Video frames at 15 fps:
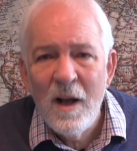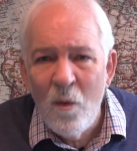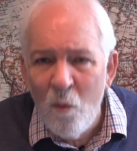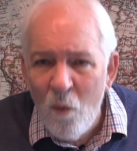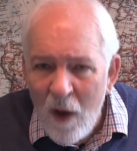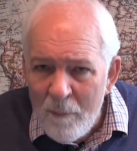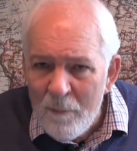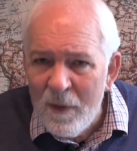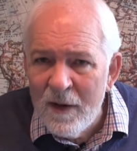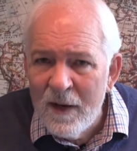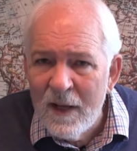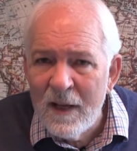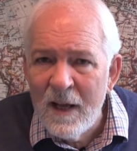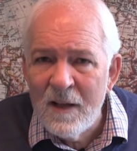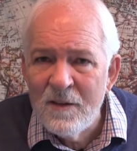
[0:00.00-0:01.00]
weapon
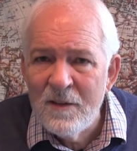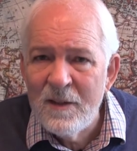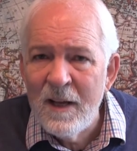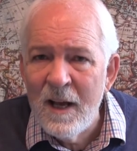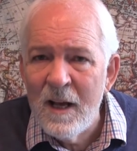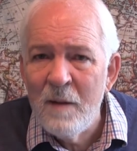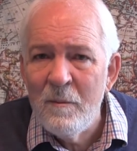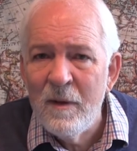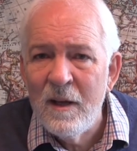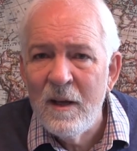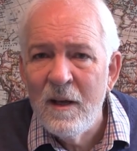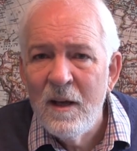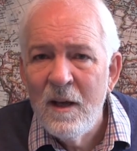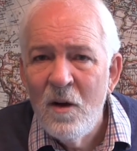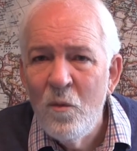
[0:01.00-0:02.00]
against the enemy.